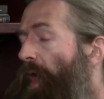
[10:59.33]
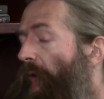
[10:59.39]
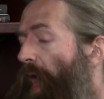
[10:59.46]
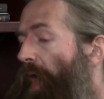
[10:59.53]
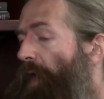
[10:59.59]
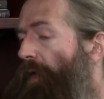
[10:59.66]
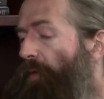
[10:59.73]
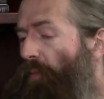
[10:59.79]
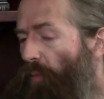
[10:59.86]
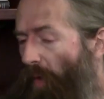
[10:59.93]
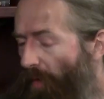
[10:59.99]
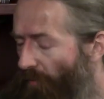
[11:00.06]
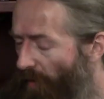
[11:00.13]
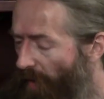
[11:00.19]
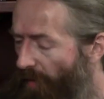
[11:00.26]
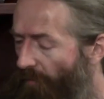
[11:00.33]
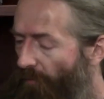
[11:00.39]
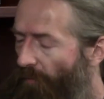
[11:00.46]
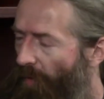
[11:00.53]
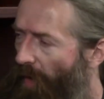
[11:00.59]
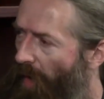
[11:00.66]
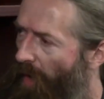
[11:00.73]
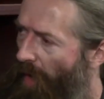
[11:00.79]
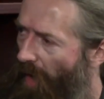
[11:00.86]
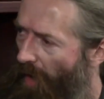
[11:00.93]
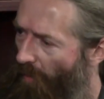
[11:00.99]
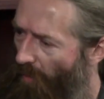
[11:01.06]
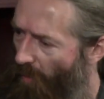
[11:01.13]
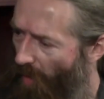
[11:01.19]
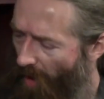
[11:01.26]
And one reason for
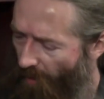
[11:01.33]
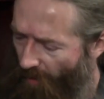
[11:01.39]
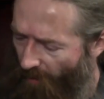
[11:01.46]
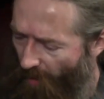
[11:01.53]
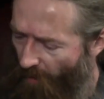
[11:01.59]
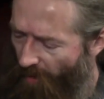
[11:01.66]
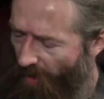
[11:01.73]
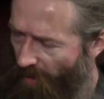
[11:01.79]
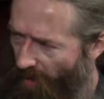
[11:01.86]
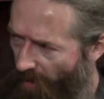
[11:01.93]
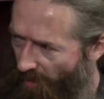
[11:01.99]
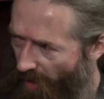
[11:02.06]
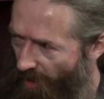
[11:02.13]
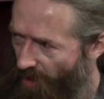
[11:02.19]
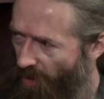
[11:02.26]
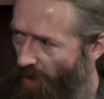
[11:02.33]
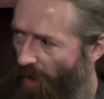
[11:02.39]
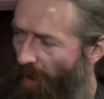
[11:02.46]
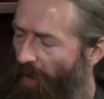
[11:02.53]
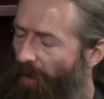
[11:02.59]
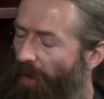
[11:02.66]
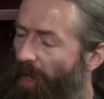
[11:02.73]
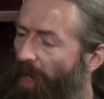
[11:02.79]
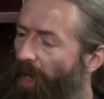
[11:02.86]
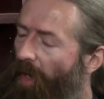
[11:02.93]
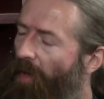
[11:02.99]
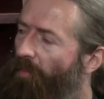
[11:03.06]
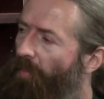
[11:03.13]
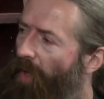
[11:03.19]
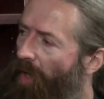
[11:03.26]
why I think that was such great choice
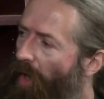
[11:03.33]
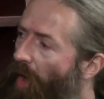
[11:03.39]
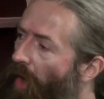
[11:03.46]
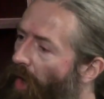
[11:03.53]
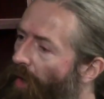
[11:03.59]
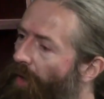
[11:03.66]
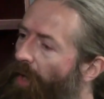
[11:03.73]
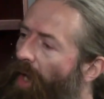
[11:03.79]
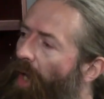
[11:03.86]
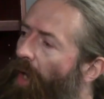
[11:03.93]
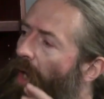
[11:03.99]
is because